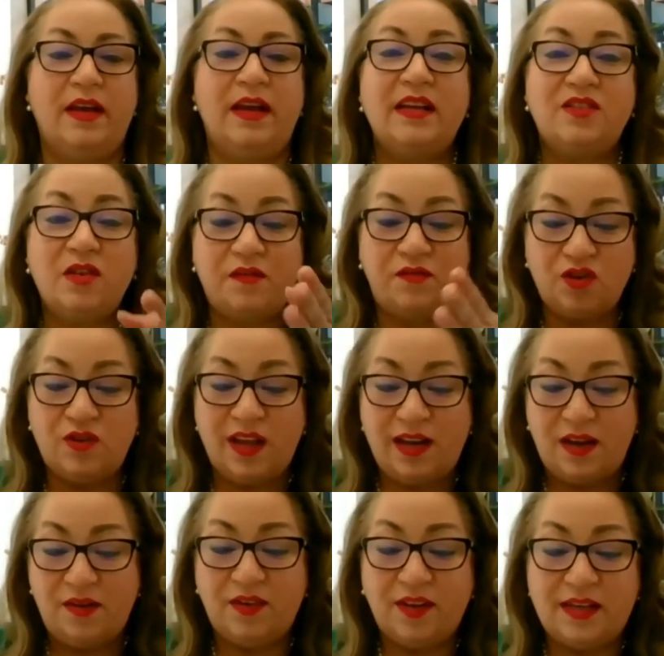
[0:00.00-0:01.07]
So if you
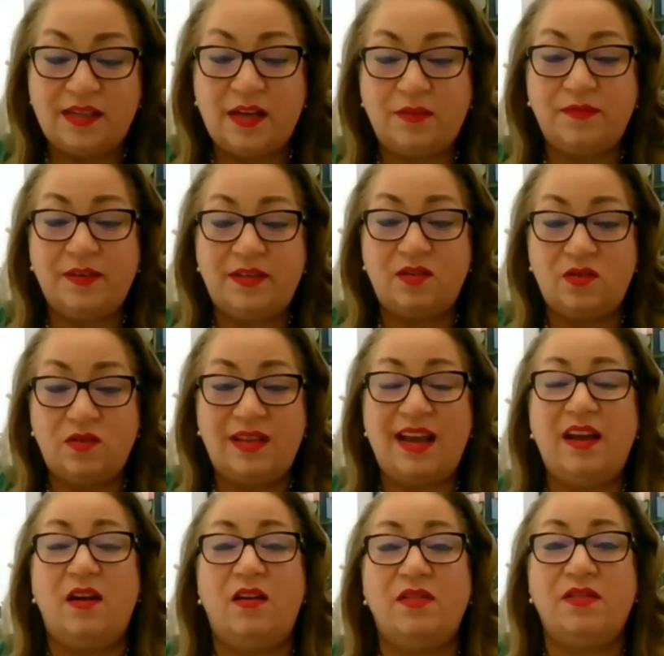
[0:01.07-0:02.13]
deliver the service
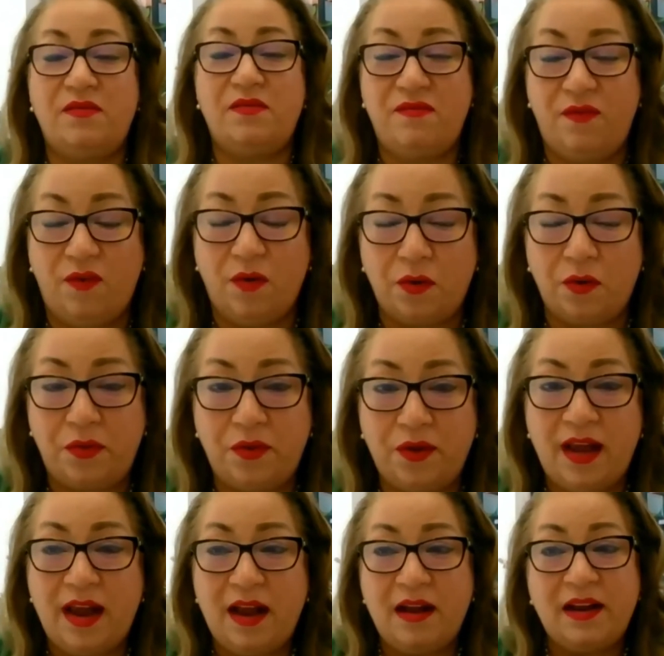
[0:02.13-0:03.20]
today on the 4th
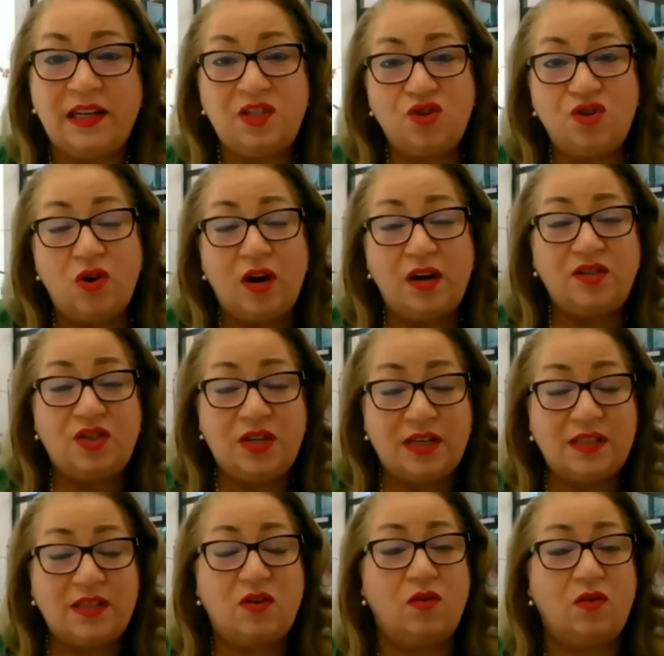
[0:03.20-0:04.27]
and you're
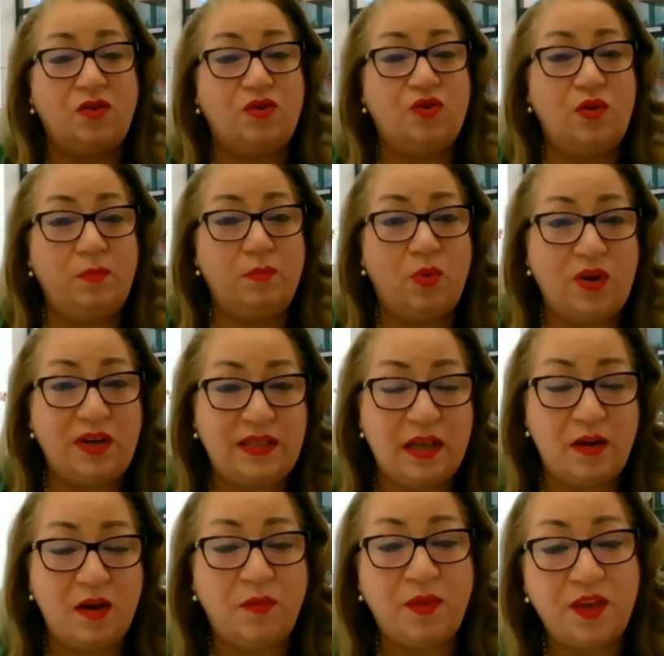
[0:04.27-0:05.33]
just going to invoice
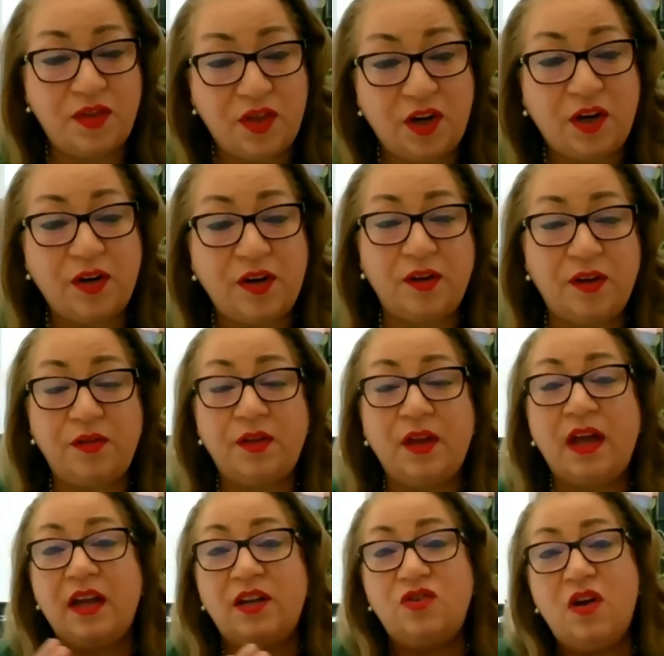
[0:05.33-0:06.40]
them on the 30th,
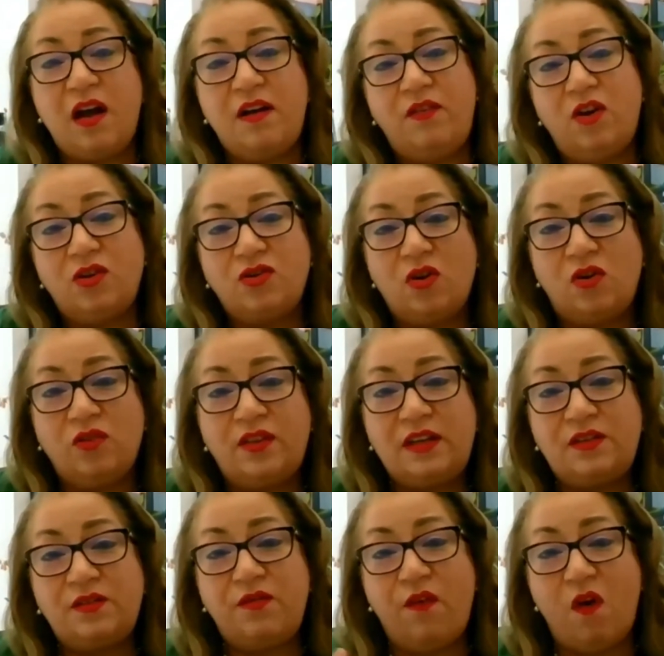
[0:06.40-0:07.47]
you have lost all
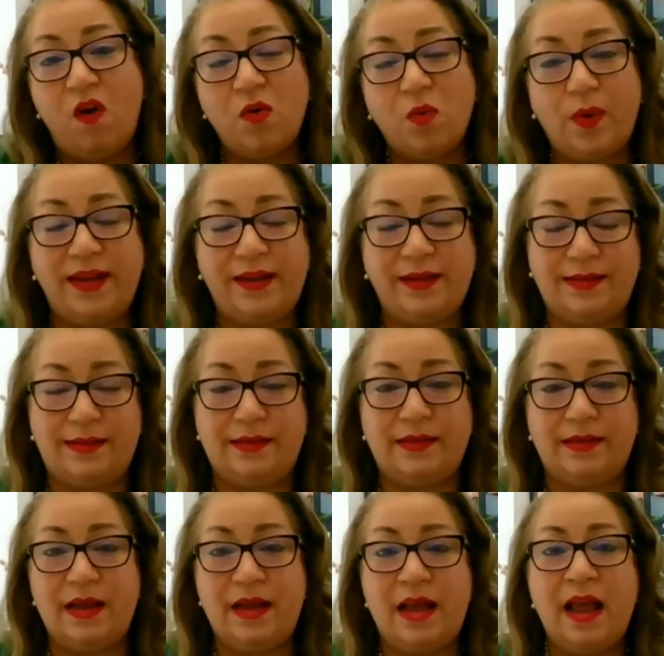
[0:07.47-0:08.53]
these 4 weeks.
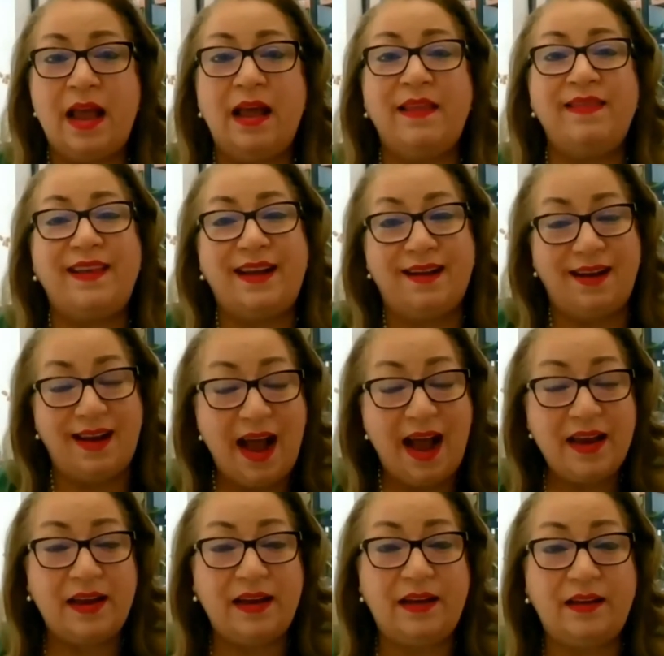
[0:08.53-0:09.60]
And the
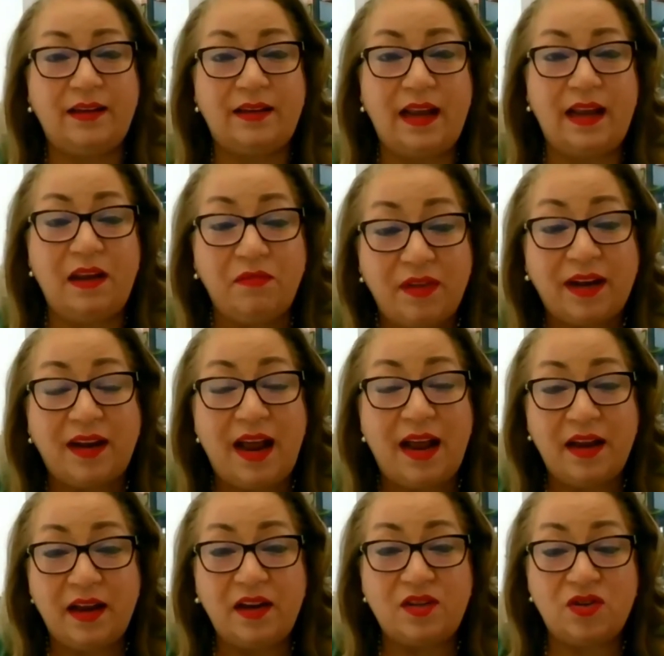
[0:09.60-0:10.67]
client, if the
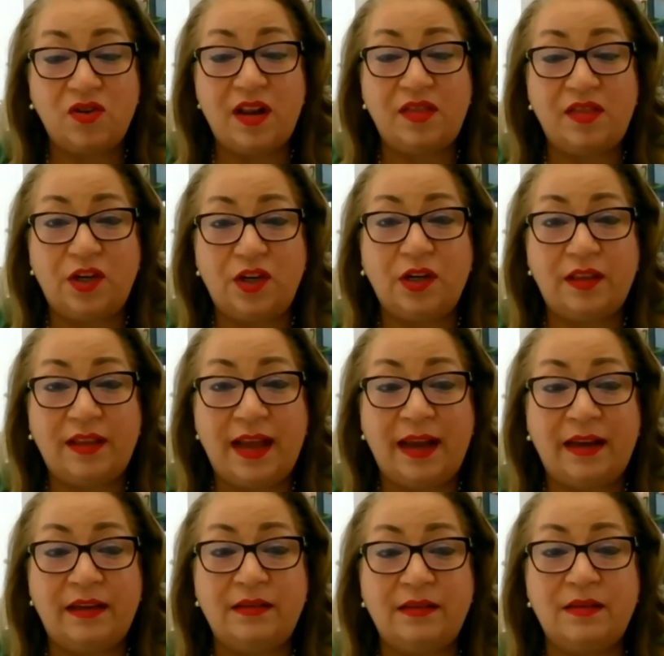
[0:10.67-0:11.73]
client is on a 30
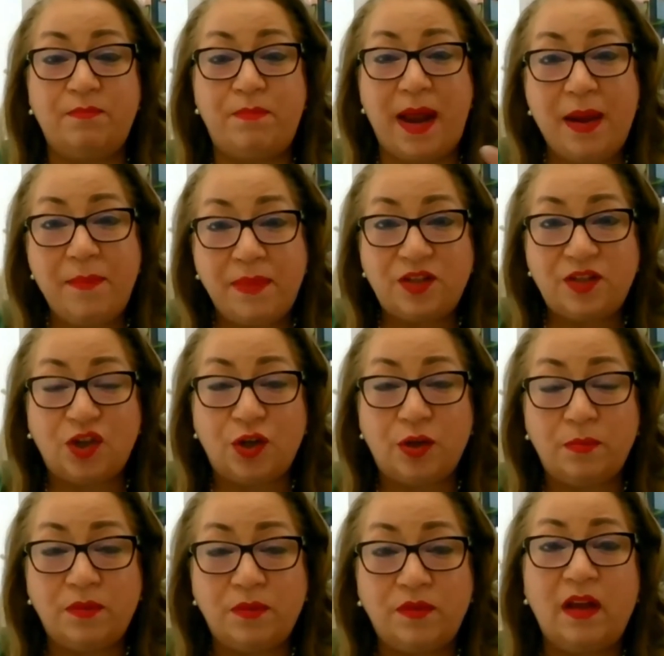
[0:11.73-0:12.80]
days payment
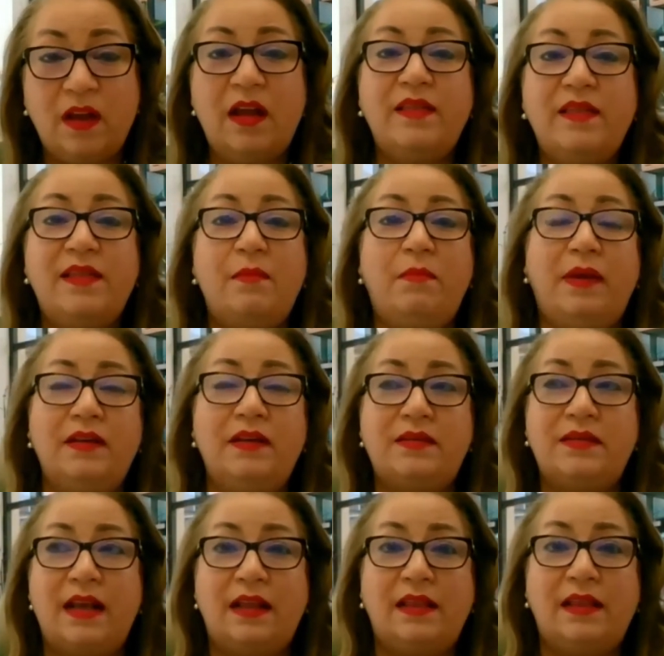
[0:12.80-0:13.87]
terms, that means
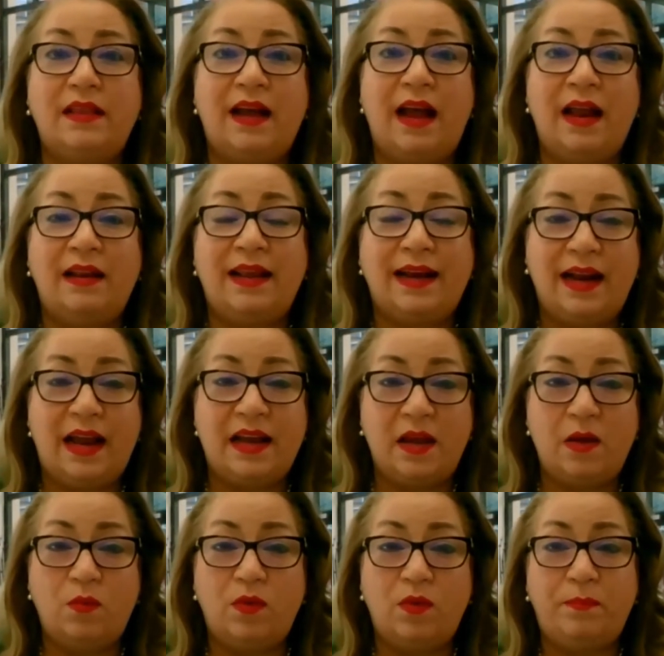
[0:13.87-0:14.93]
that the
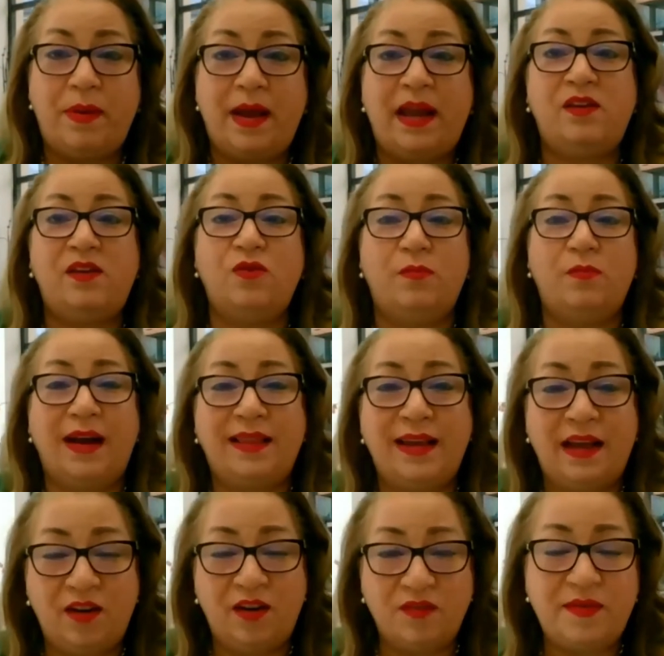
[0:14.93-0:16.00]
client will pay you by the
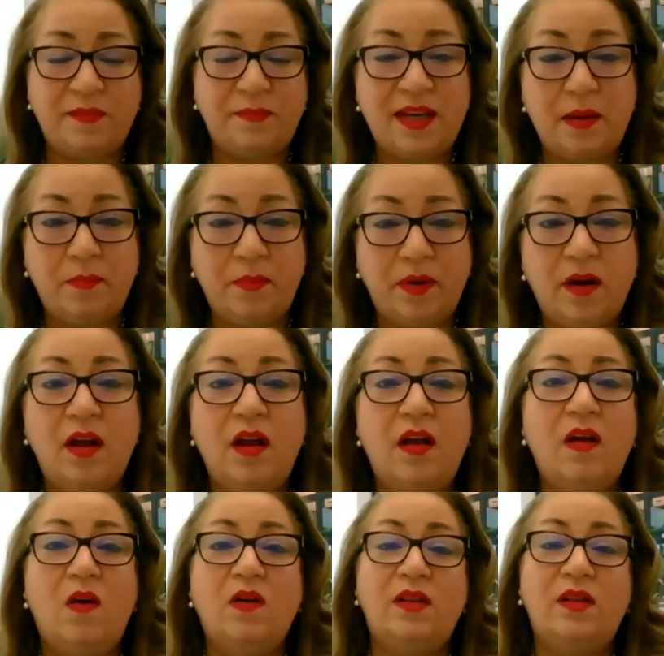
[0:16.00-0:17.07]
end of September
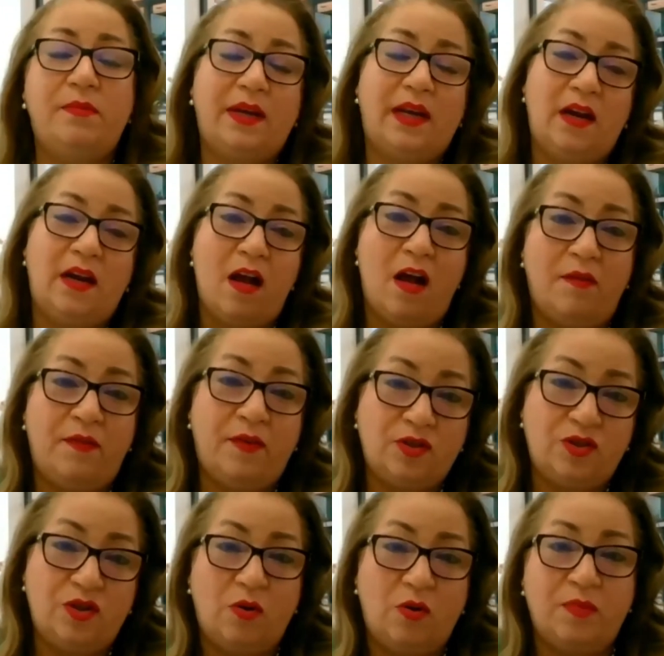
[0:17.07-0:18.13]
or the beginning of
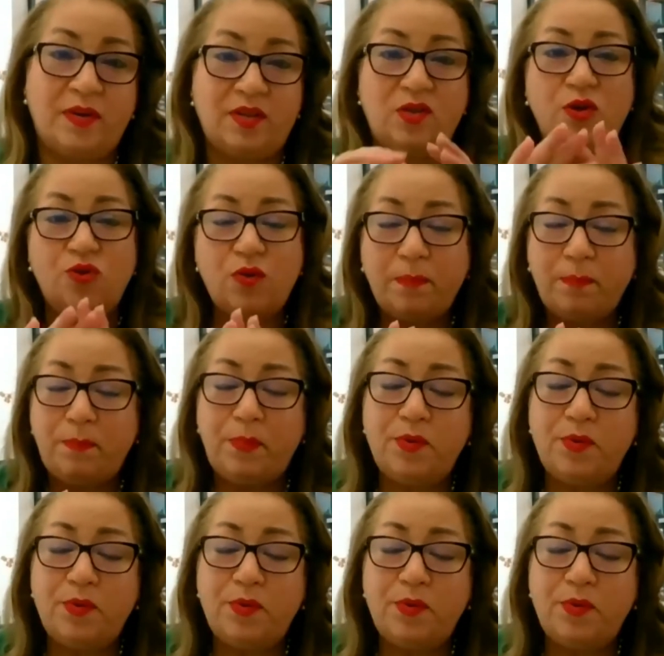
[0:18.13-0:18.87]
October. So you're